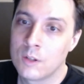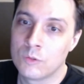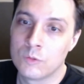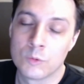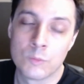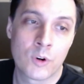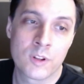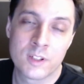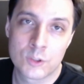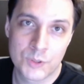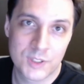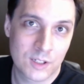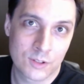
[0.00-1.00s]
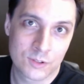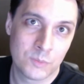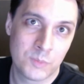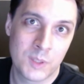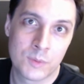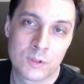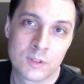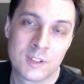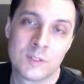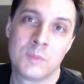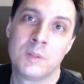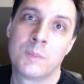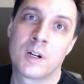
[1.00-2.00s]
to more than 3,000 people, that's
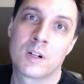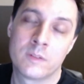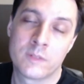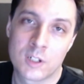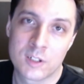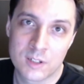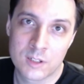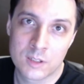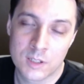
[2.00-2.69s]
been part of our